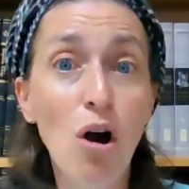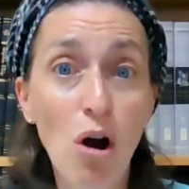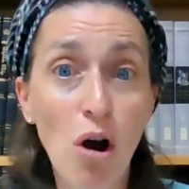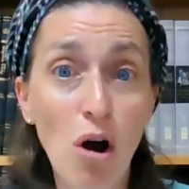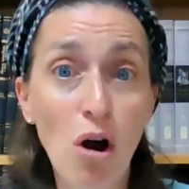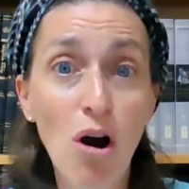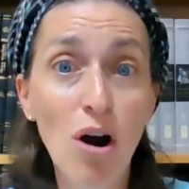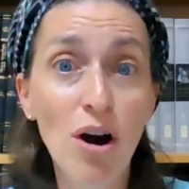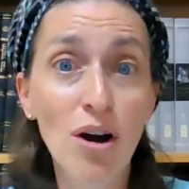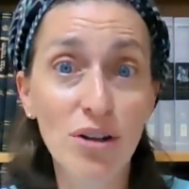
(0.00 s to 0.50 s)

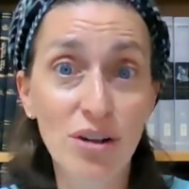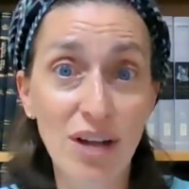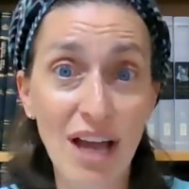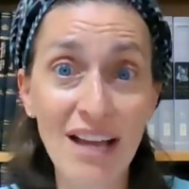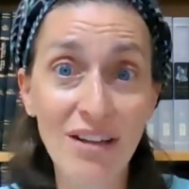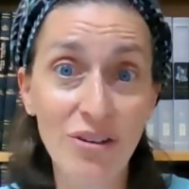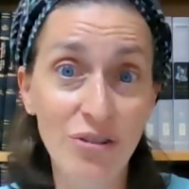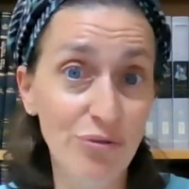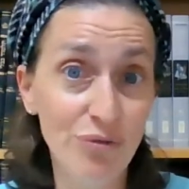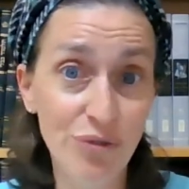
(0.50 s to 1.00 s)
are
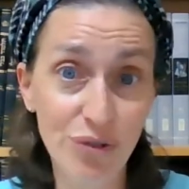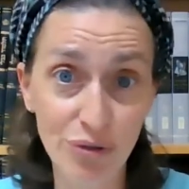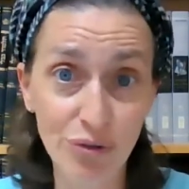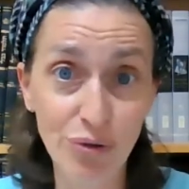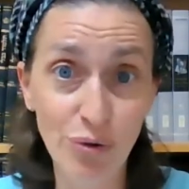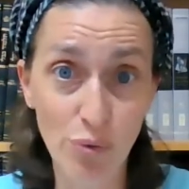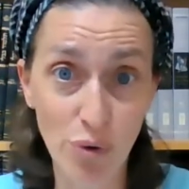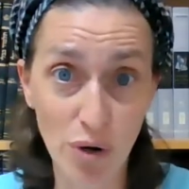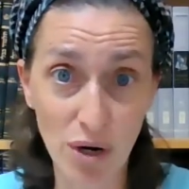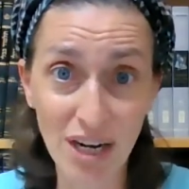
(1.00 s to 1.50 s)
and you do
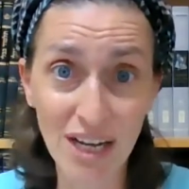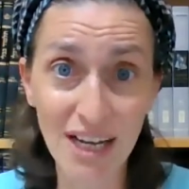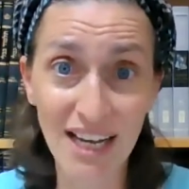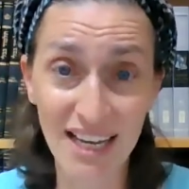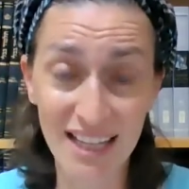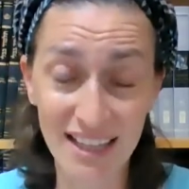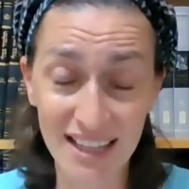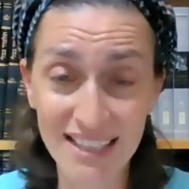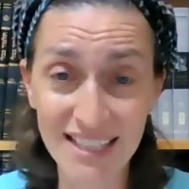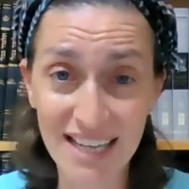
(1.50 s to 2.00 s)
the work
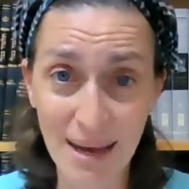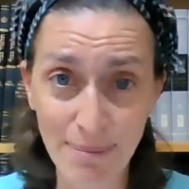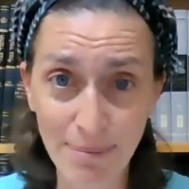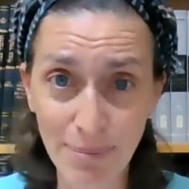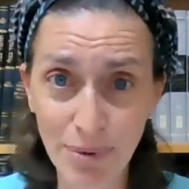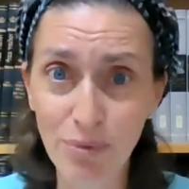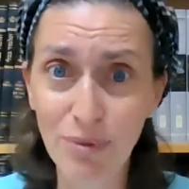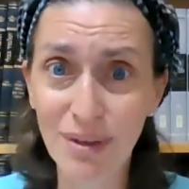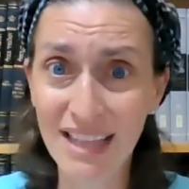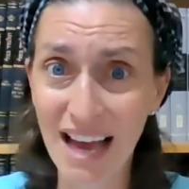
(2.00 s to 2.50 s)
in the
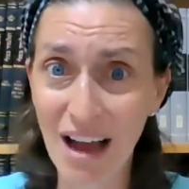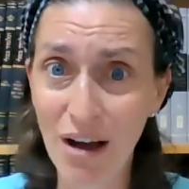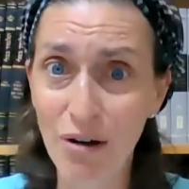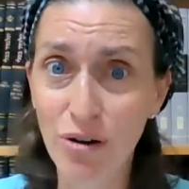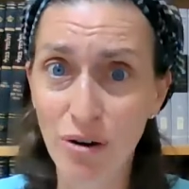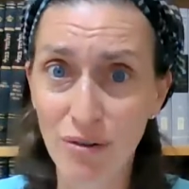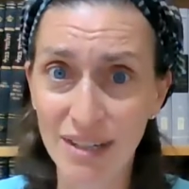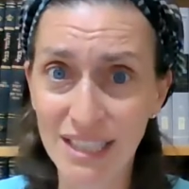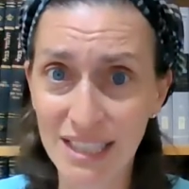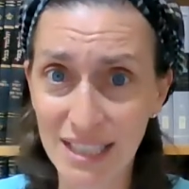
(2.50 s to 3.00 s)
temple without
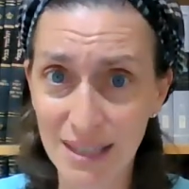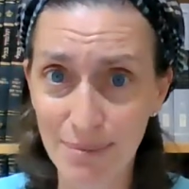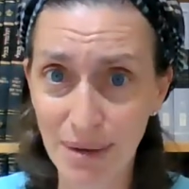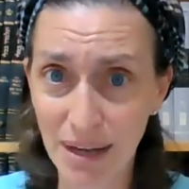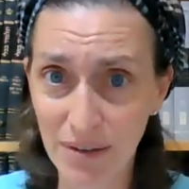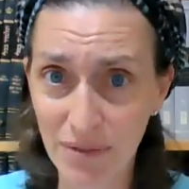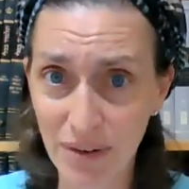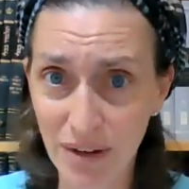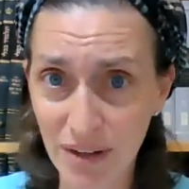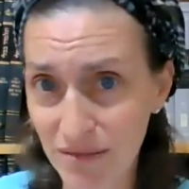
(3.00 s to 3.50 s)
going to the
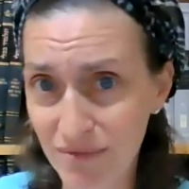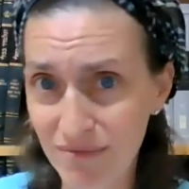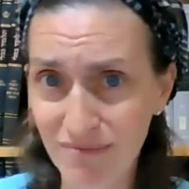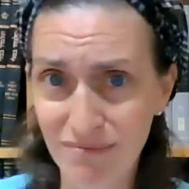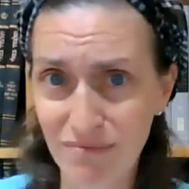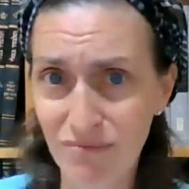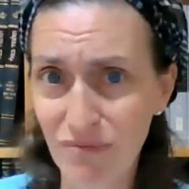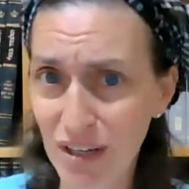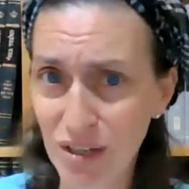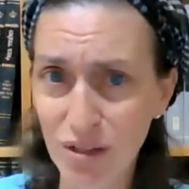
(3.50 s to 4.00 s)
mikvah,
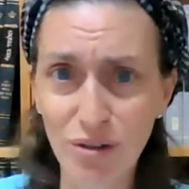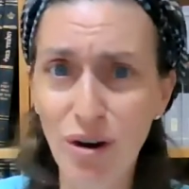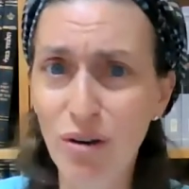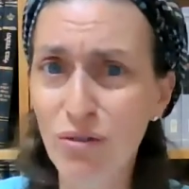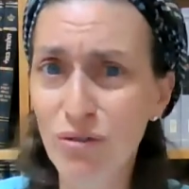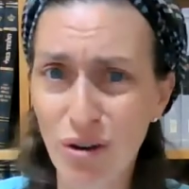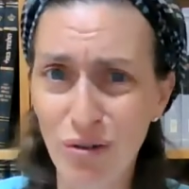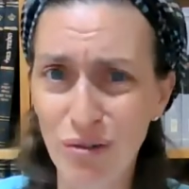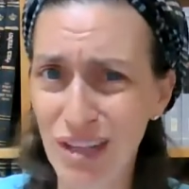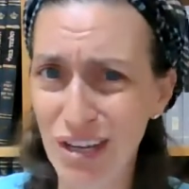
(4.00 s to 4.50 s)
right? You
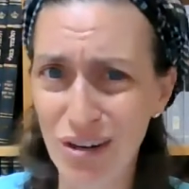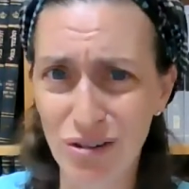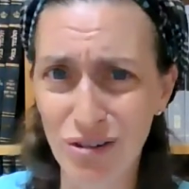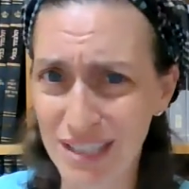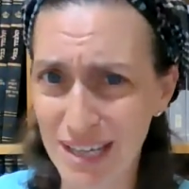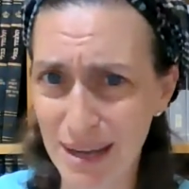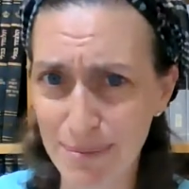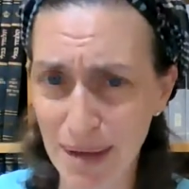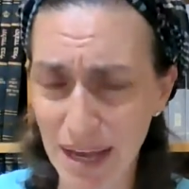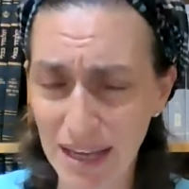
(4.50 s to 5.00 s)
don't know that you're
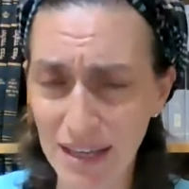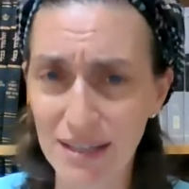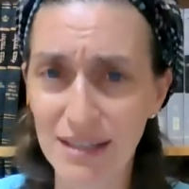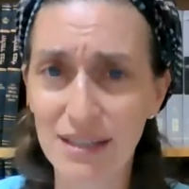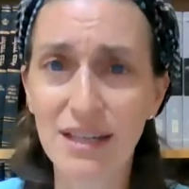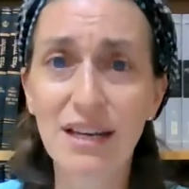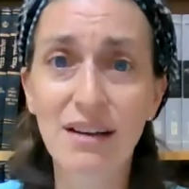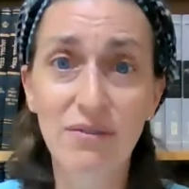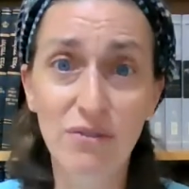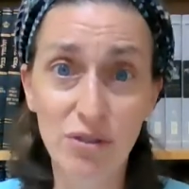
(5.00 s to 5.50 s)
tameh.
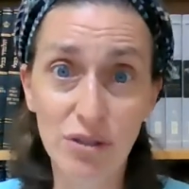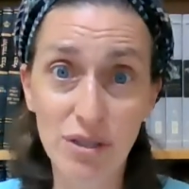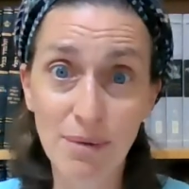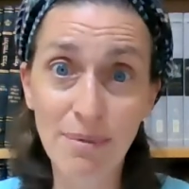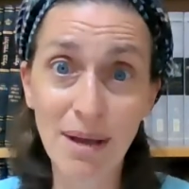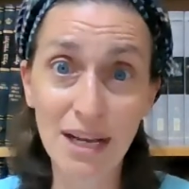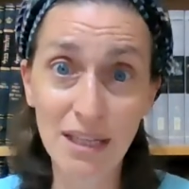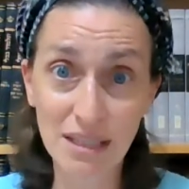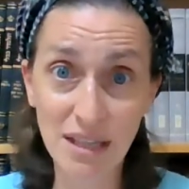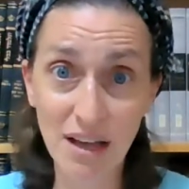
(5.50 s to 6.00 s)
If you're
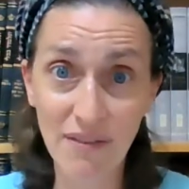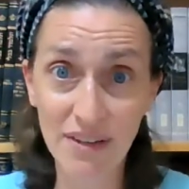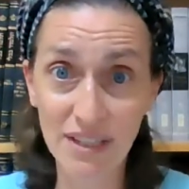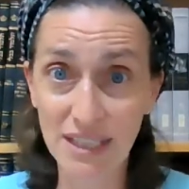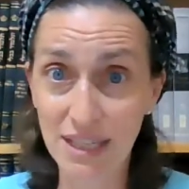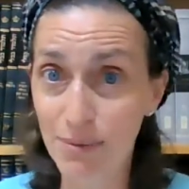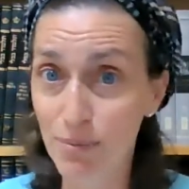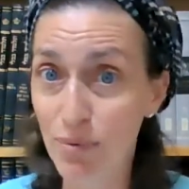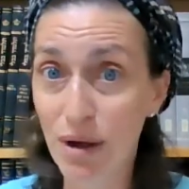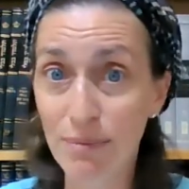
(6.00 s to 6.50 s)
tameh, it's
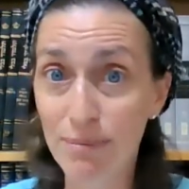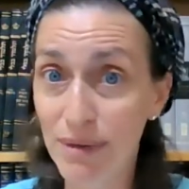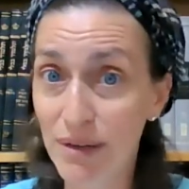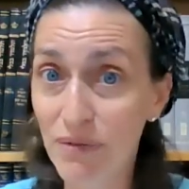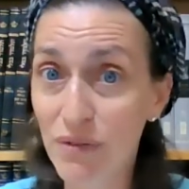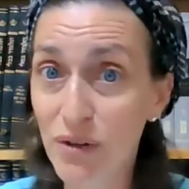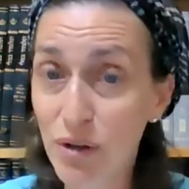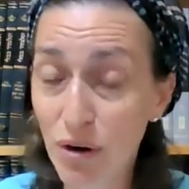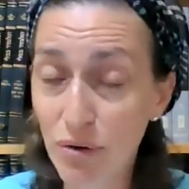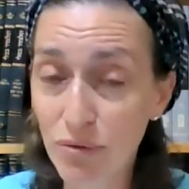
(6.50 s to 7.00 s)
obviously a problem. But
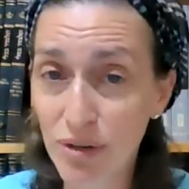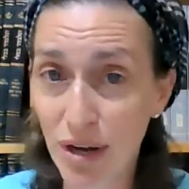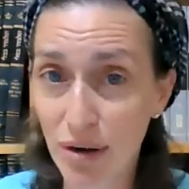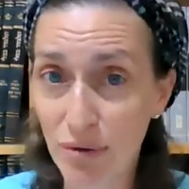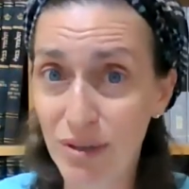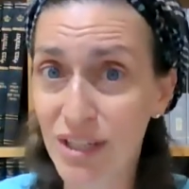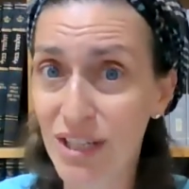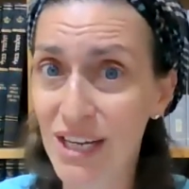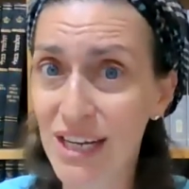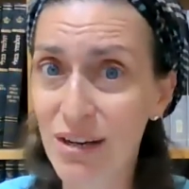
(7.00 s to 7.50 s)
if you don't
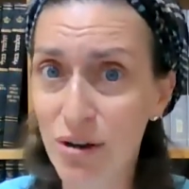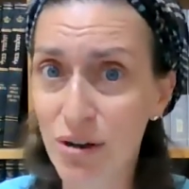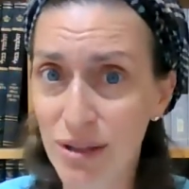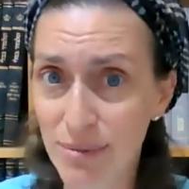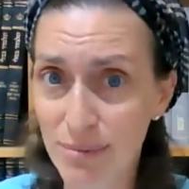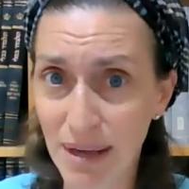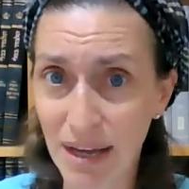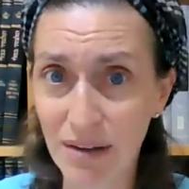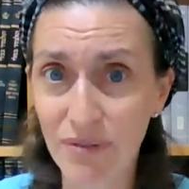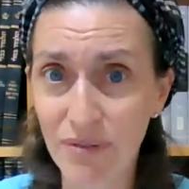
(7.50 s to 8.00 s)
know and you didn't go
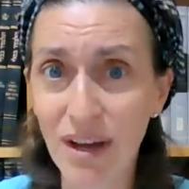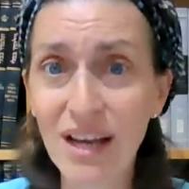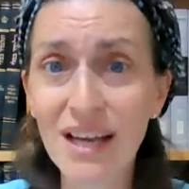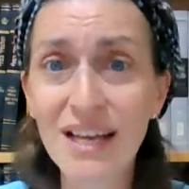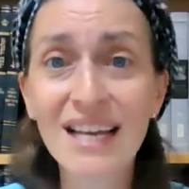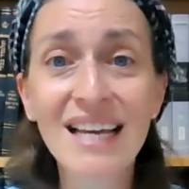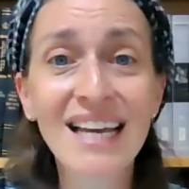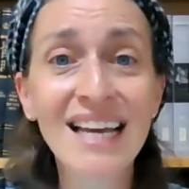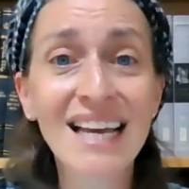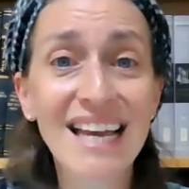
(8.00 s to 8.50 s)
to the mikvah,
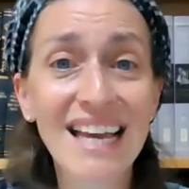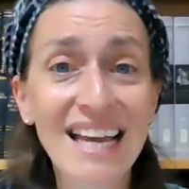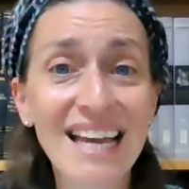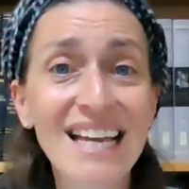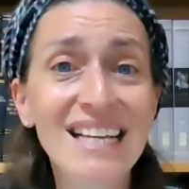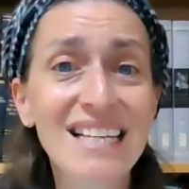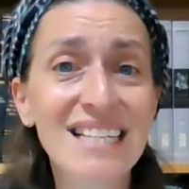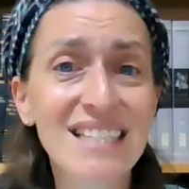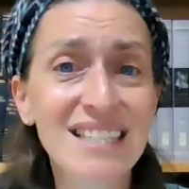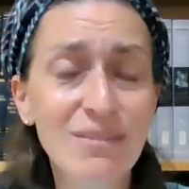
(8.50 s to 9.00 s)

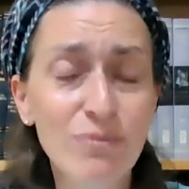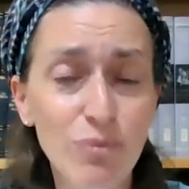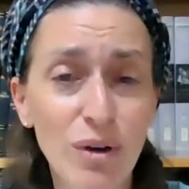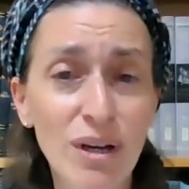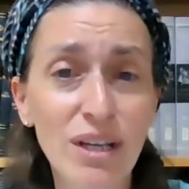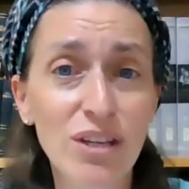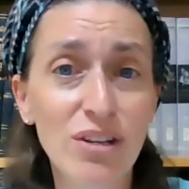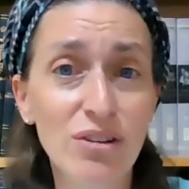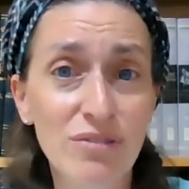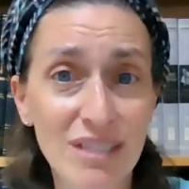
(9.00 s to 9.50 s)
is
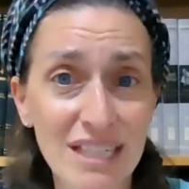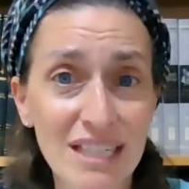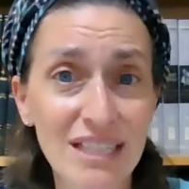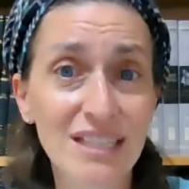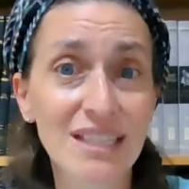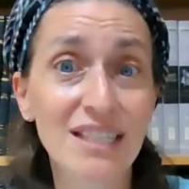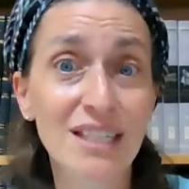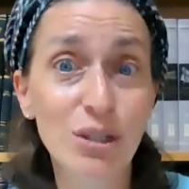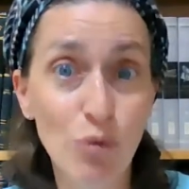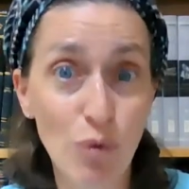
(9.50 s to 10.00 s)
what you
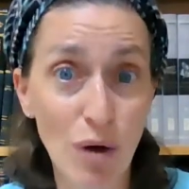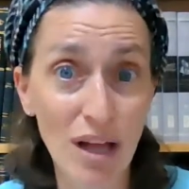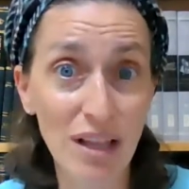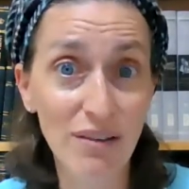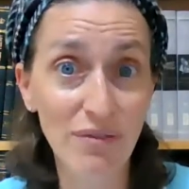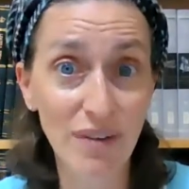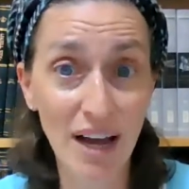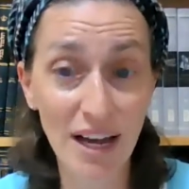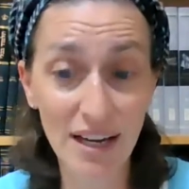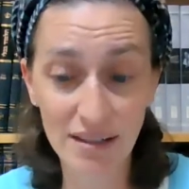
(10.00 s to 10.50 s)
did
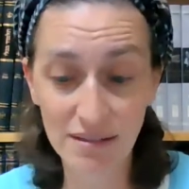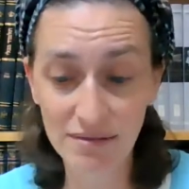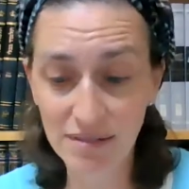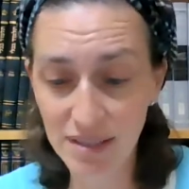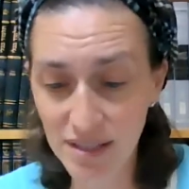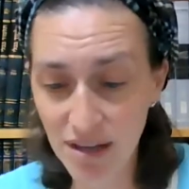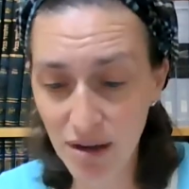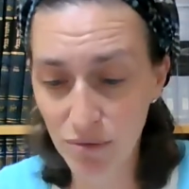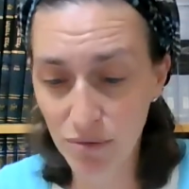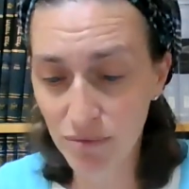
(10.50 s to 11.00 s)
disqualified.
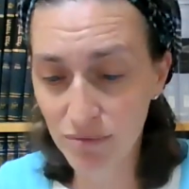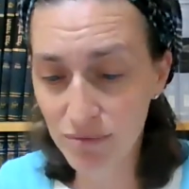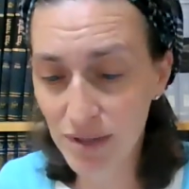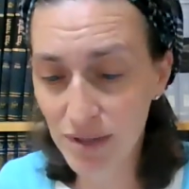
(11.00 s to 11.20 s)
So,